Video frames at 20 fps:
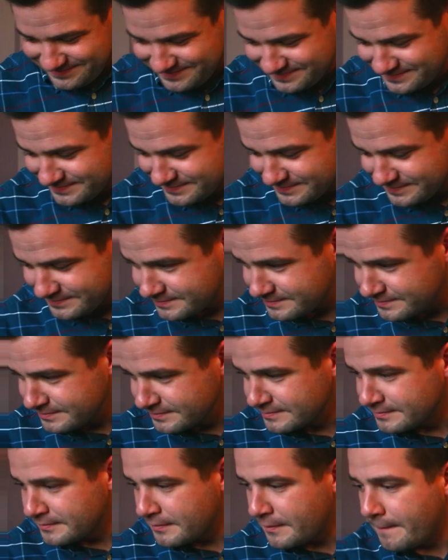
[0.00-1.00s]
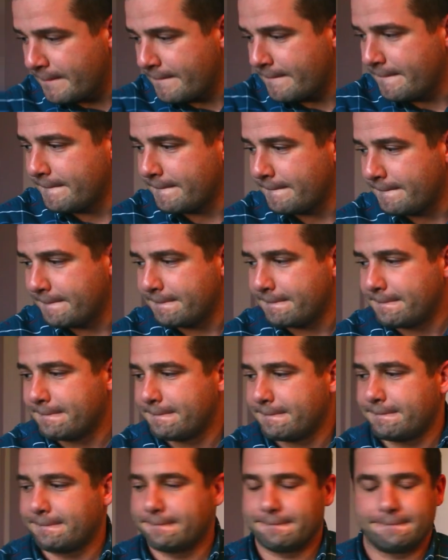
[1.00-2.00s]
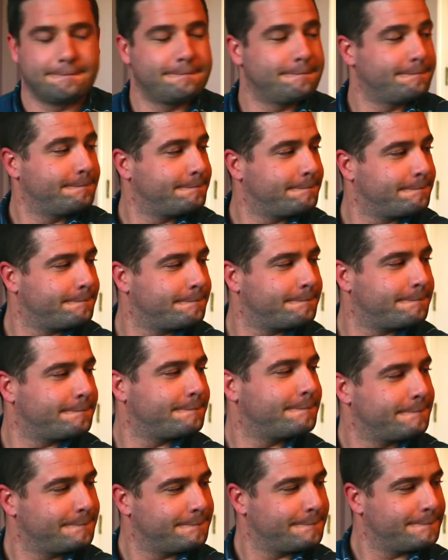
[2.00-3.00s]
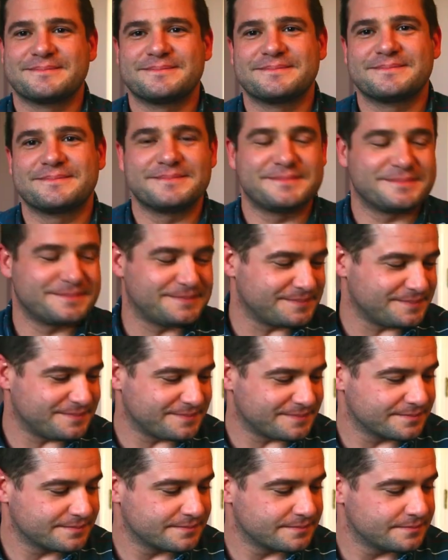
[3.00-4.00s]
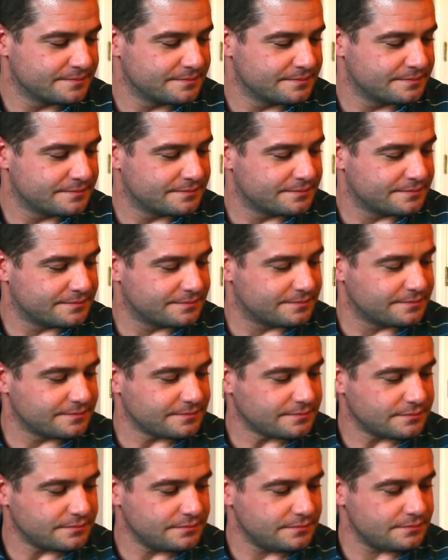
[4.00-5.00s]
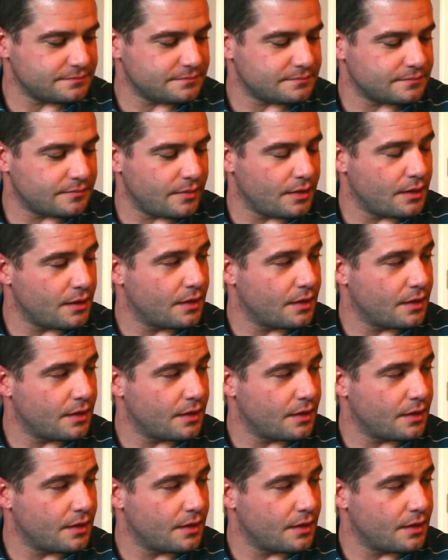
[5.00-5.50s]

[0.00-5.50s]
No words are spoken by the person on screen.